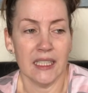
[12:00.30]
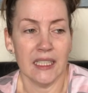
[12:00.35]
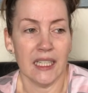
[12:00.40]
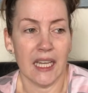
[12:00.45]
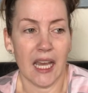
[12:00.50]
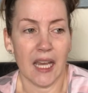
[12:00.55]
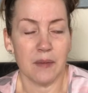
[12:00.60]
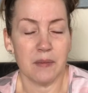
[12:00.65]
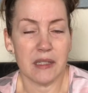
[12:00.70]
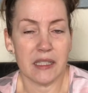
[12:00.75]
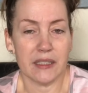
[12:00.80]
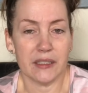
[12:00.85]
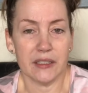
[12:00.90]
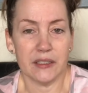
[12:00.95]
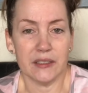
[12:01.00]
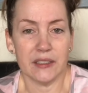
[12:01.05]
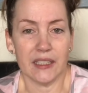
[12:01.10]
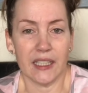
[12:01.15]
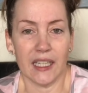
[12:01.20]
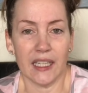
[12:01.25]

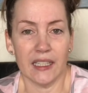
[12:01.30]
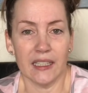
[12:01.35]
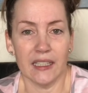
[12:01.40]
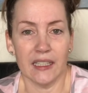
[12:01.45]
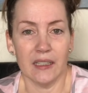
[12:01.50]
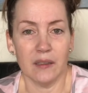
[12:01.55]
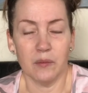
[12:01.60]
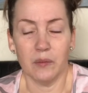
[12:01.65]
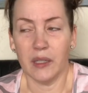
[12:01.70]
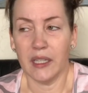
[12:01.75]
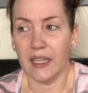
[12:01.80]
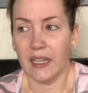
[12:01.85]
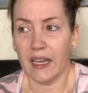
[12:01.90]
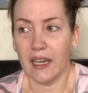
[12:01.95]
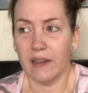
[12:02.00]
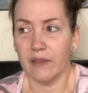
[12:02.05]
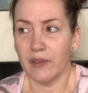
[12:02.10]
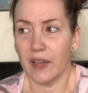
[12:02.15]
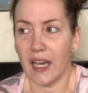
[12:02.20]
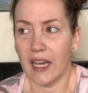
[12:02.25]
Absolutely. We
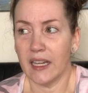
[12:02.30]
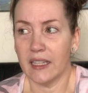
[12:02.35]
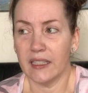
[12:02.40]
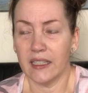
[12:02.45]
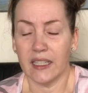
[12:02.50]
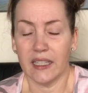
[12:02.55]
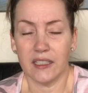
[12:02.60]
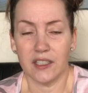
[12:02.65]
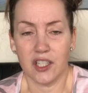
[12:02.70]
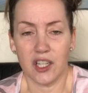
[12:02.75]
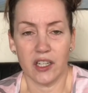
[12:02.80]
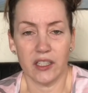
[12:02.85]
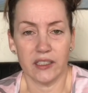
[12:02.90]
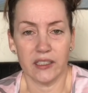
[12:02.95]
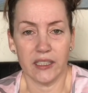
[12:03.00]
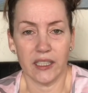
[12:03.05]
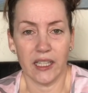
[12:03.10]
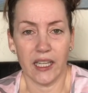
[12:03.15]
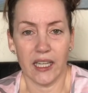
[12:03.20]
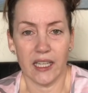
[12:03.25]
have had a
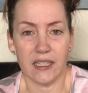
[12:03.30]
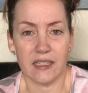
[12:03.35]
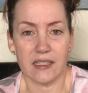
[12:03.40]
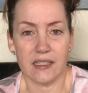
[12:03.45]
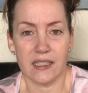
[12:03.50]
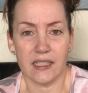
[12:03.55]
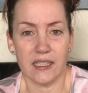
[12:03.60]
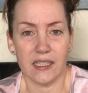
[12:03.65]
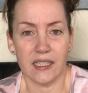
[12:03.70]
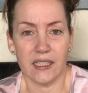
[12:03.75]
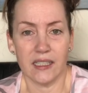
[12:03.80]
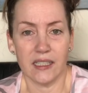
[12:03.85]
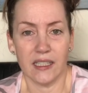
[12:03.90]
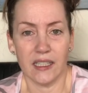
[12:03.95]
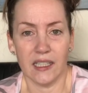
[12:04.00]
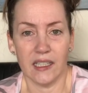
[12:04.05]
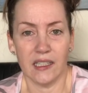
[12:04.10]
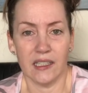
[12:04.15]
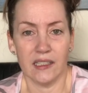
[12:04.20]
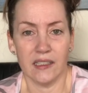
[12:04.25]
chocolate cake sitting
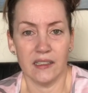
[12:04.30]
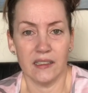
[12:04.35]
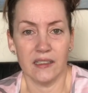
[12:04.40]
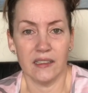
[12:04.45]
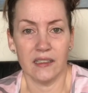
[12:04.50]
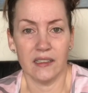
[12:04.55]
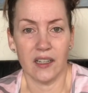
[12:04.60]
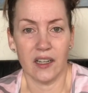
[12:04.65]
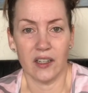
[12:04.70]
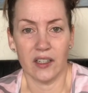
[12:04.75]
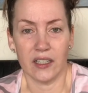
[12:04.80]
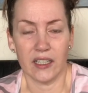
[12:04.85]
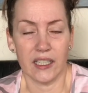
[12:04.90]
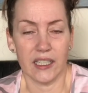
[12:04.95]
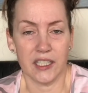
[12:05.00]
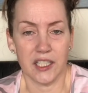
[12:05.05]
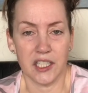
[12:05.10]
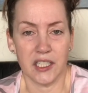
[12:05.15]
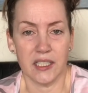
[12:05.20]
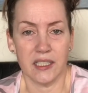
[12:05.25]
in our
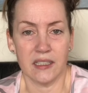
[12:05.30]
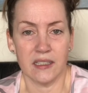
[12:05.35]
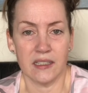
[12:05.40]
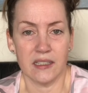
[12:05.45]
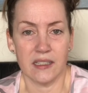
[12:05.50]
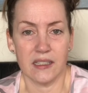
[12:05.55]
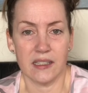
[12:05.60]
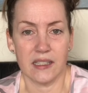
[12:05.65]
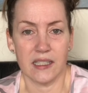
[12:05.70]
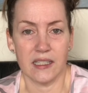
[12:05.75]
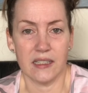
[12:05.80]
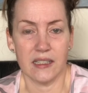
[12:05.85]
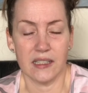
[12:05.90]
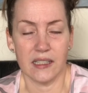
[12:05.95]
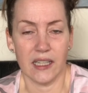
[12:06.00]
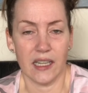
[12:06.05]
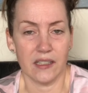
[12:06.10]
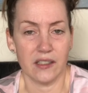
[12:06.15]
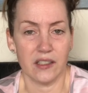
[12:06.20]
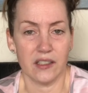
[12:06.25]
kitchen since
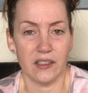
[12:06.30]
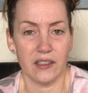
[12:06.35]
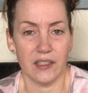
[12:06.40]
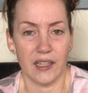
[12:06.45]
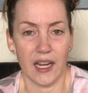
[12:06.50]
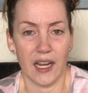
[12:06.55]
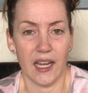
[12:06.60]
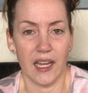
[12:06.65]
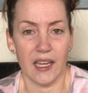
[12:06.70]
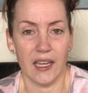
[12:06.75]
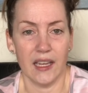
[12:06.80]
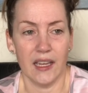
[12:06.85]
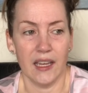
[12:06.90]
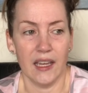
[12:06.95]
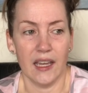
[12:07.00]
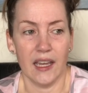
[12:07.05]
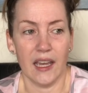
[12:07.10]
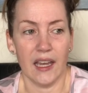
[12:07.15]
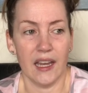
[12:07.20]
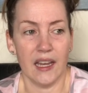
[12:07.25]
yesterday,
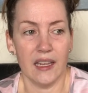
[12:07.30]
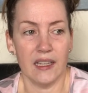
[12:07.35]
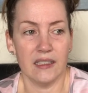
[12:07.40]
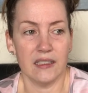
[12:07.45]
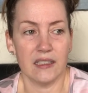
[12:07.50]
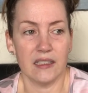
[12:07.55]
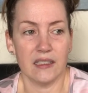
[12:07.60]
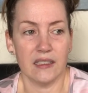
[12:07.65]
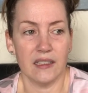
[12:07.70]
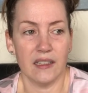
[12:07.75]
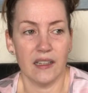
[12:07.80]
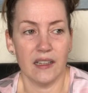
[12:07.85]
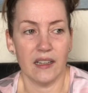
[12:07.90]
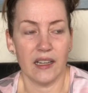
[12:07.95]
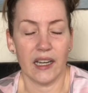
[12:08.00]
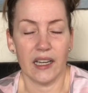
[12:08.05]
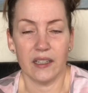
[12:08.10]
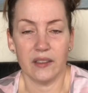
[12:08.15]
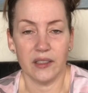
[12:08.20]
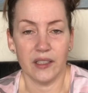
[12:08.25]
and
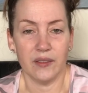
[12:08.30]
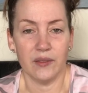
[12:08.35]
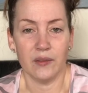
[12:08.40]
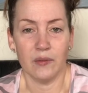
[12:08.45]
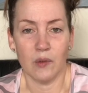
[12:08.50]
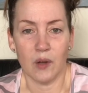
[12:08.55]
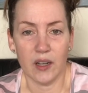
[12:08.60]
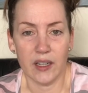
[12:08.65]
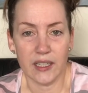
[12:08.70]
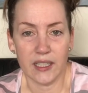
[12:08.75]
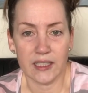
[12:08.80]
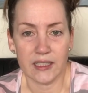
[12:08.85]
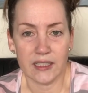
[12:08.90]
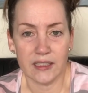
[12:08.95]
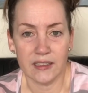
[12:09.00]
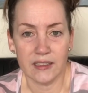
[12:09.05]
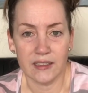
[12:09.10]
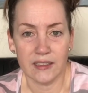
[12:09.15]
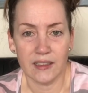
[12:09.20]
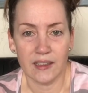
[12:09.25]
I don't even want it.
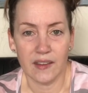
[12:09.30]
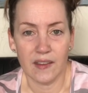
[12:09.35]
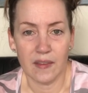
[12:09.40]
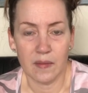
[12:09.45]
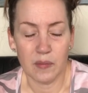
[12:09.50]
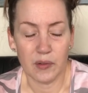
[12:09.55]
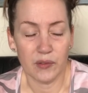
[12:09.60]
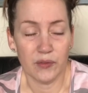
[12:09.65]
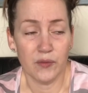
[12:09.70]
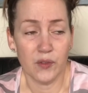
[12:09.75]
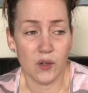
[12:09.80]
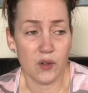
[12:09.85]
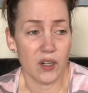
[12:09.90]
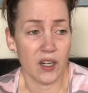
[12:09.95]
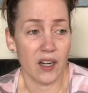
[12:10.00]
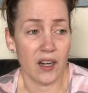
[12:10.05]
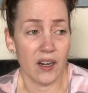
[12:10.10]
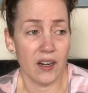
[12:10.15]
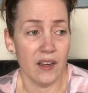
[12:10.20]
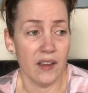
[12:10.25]

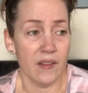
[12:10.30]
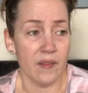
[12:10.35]
Before,